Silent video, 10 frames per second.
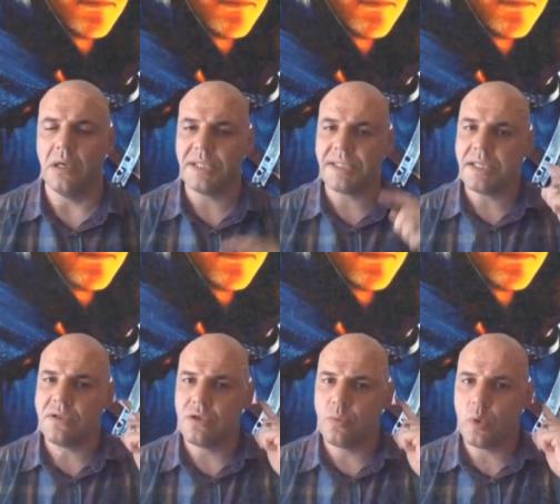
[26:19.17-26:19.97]

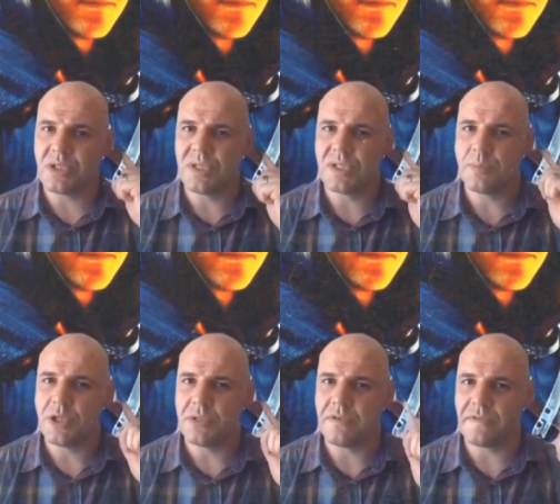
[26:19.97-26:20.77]
Listen to what the
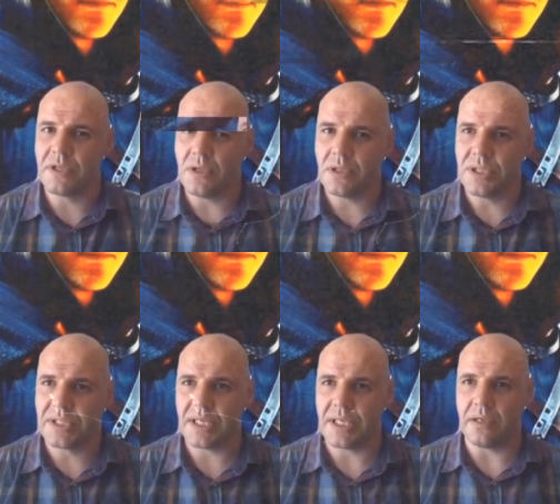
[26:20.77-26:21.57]
Spirit of God
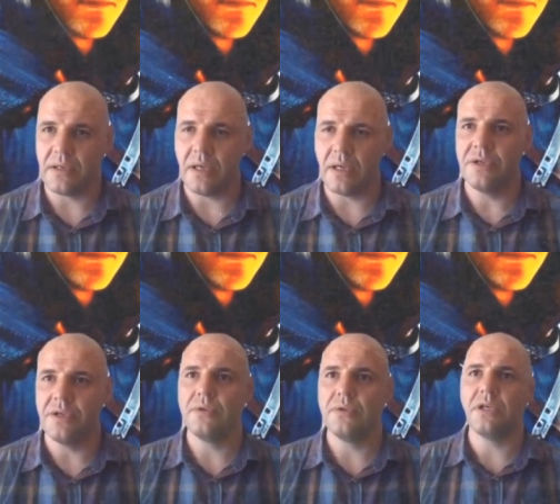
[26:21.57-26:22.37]
is saying,
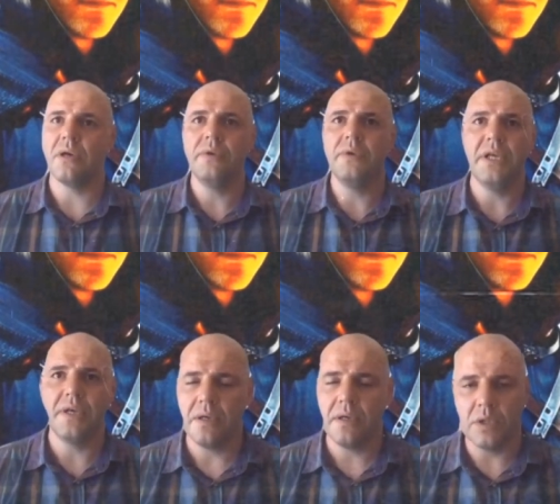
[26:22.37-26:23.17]
and you can only
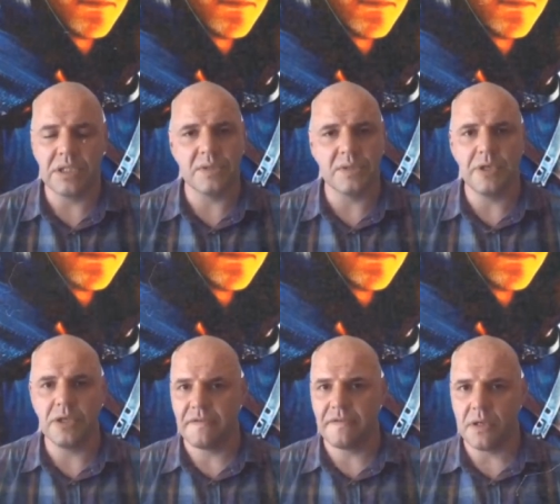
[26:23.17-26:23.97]
hear what the
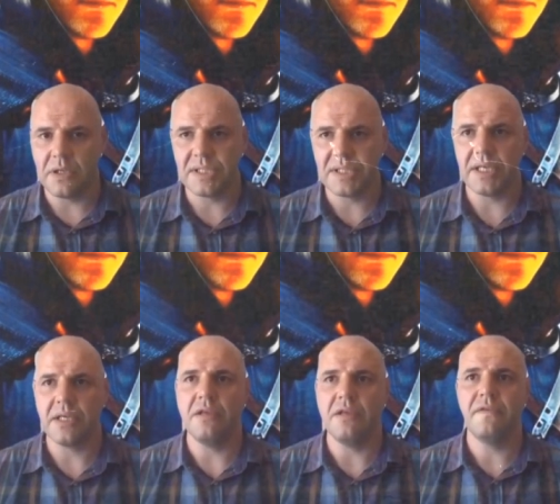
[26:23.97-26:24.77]
Spirit of God is
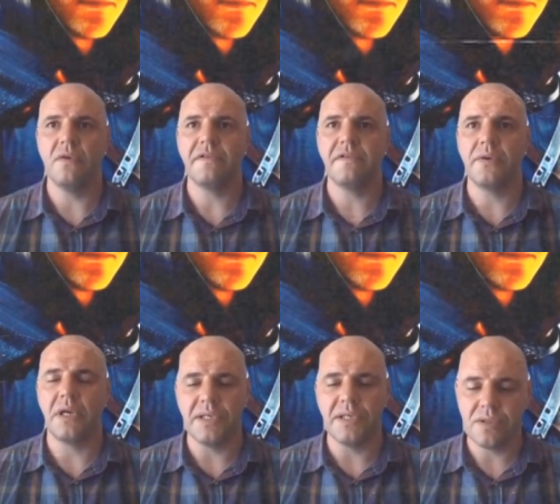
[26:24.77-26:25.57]
saying if you have a
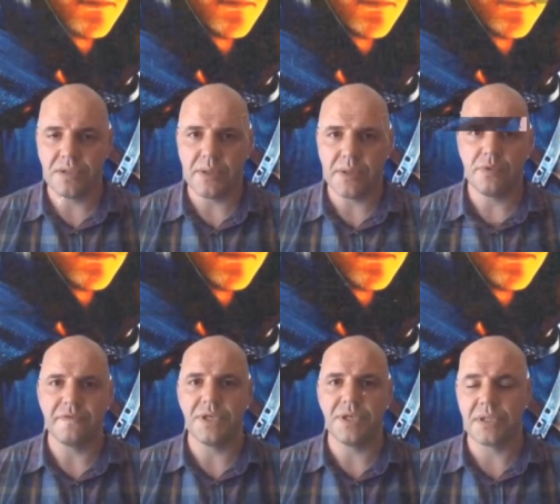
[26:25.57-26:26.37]
relationship
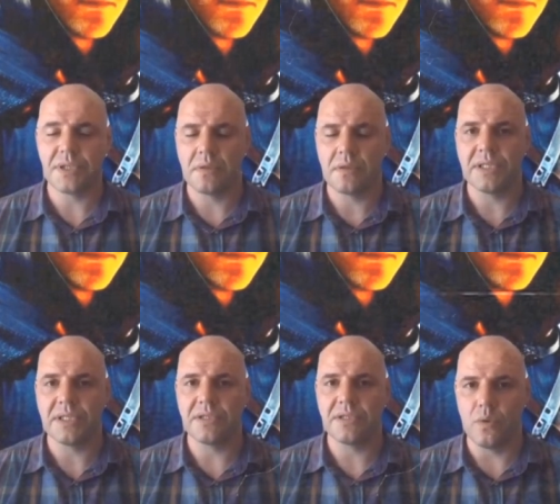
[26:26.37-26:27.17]
with Jesus
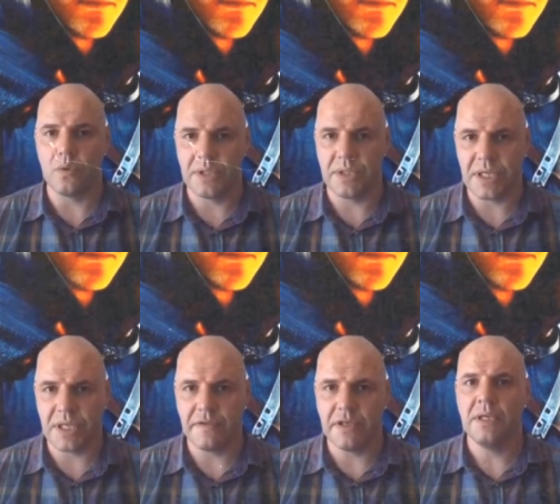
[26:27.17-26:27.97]
Christ as your Lord and
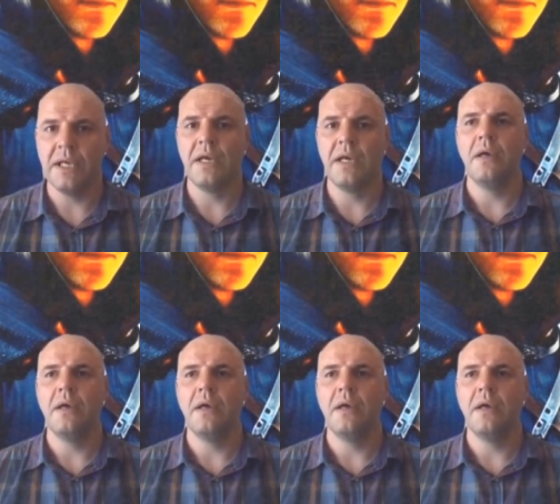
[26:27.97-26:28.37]
Savior,